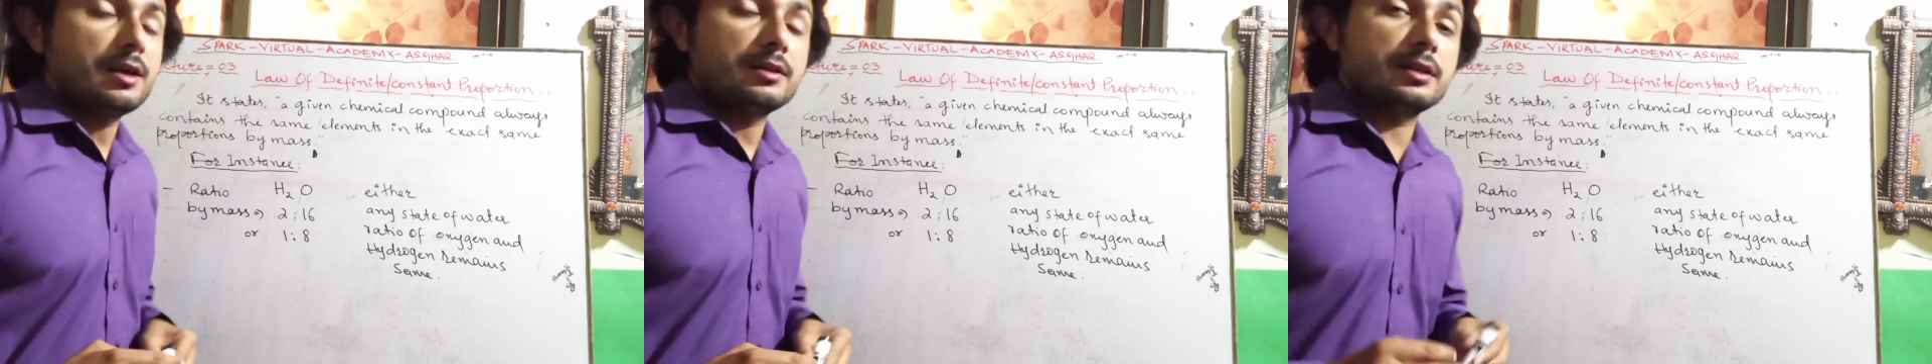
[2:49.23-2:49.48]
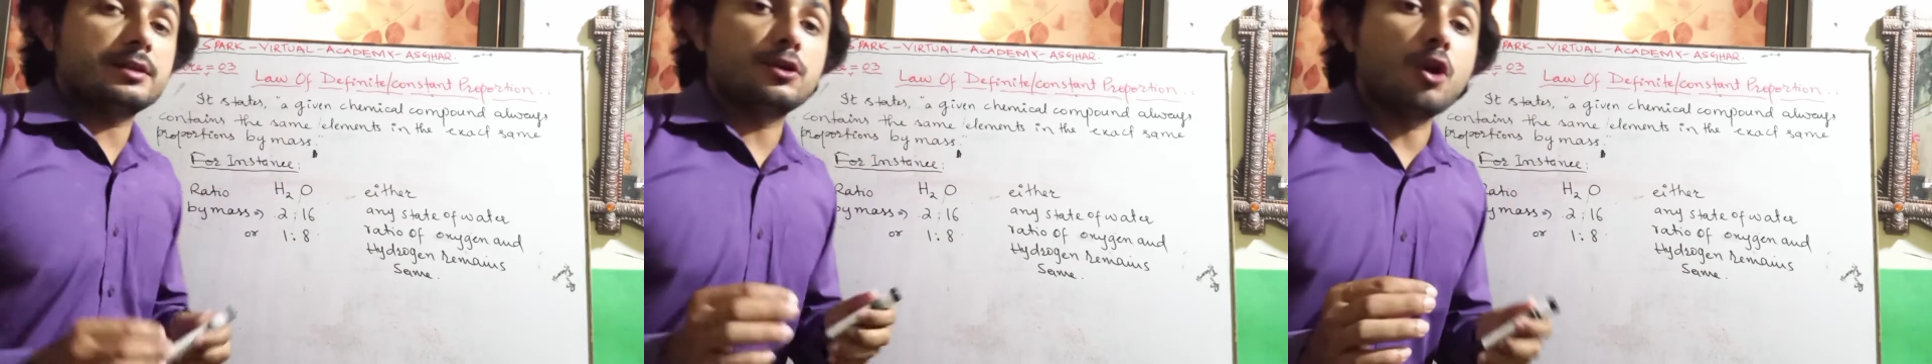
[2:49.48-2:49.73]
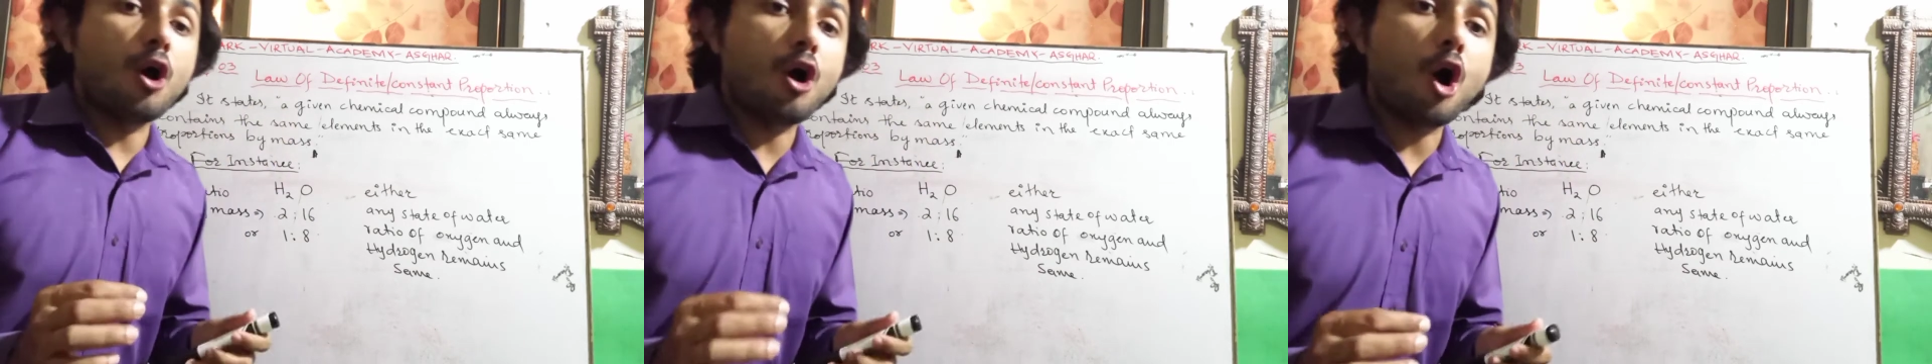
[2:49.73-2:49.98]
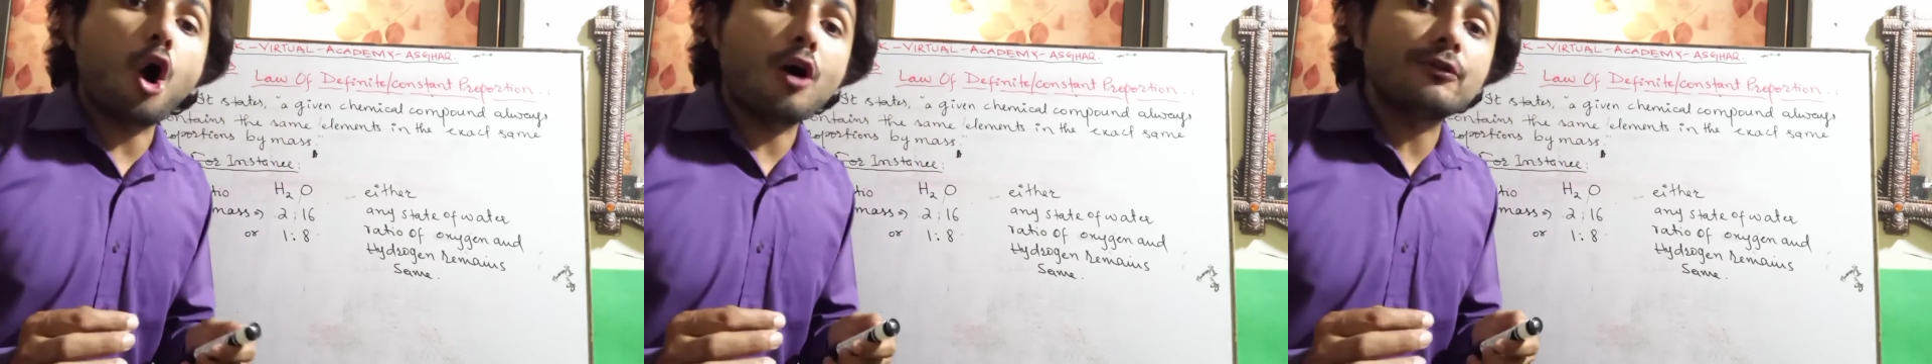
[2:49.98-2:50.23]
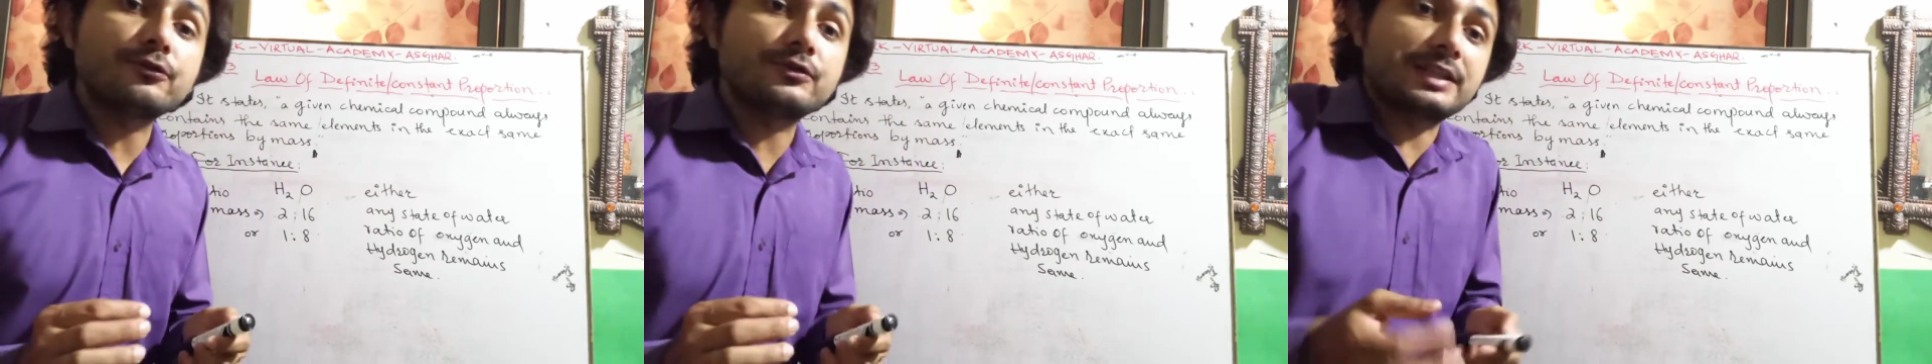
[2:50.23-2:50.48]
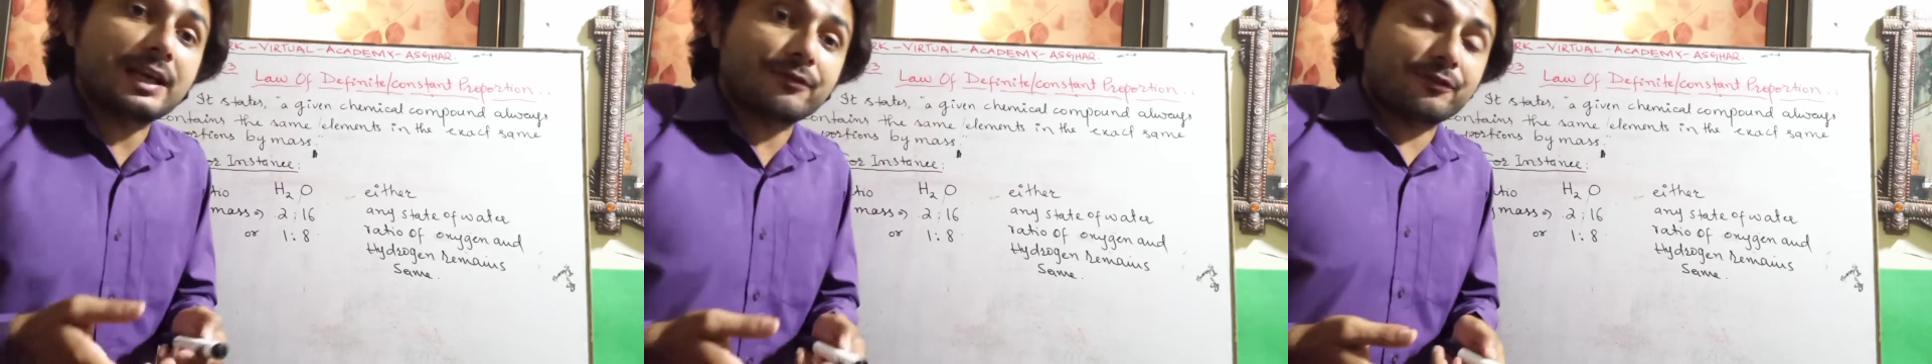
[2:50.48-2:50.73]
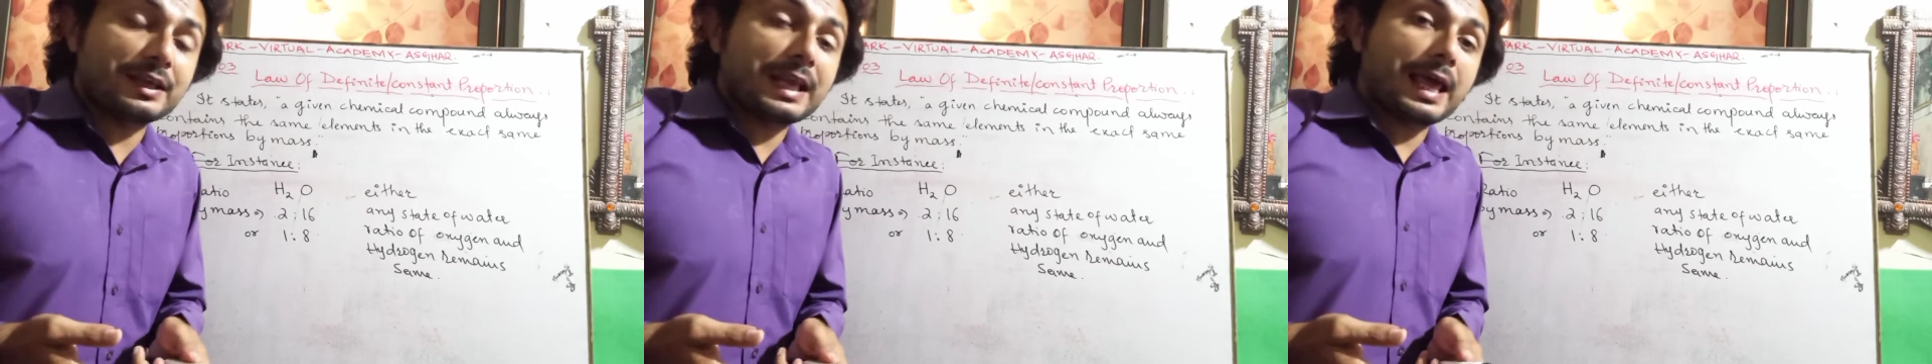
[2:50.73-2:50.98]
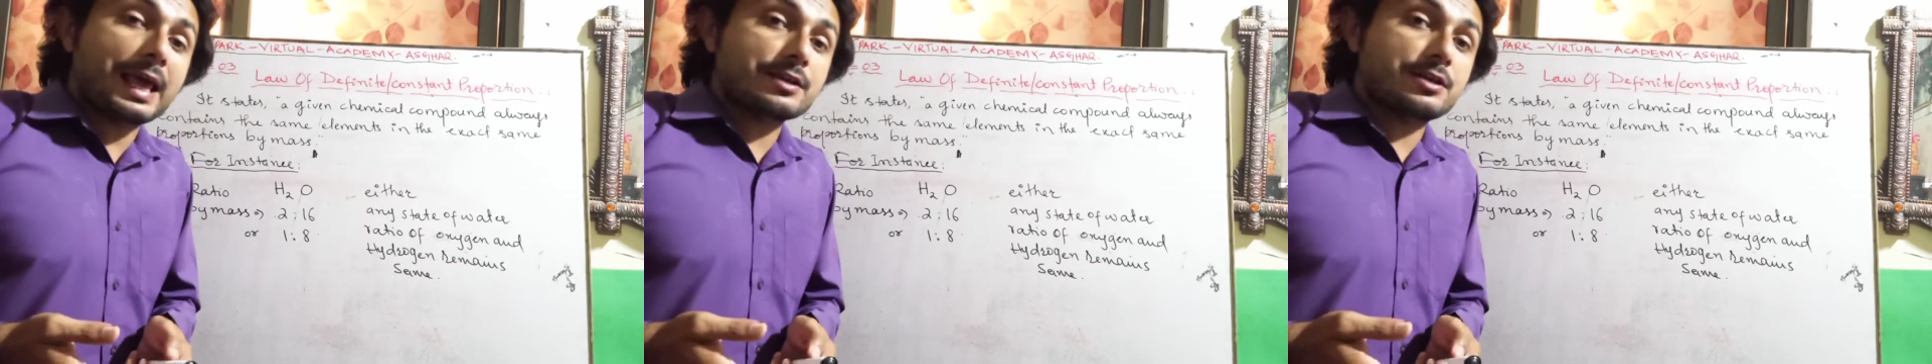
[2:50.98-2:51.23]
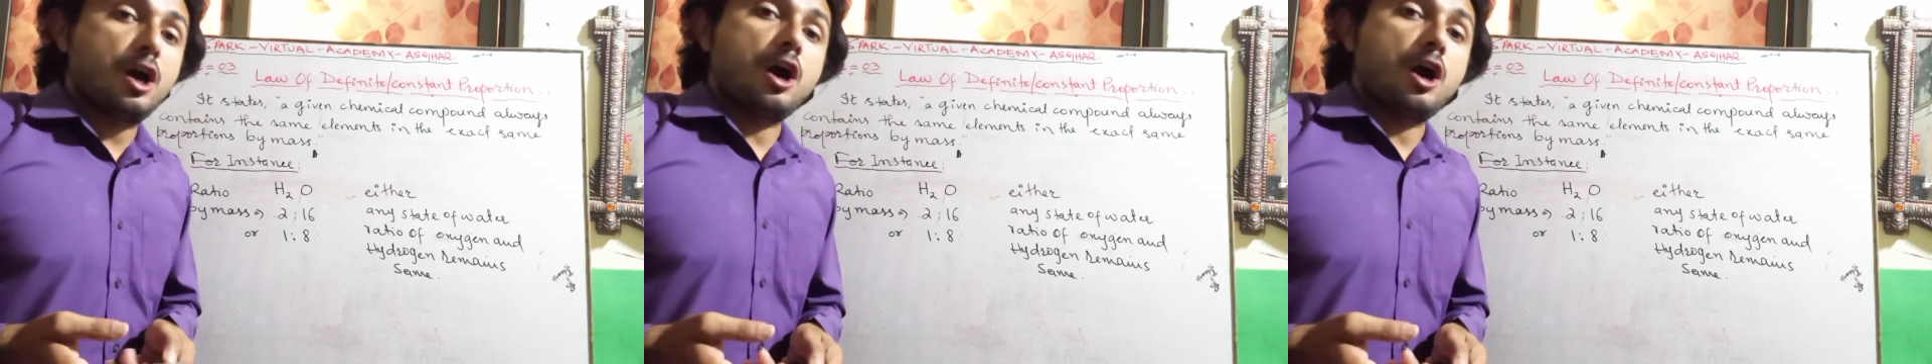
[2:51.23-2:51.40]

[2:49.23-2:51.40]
the law of definite,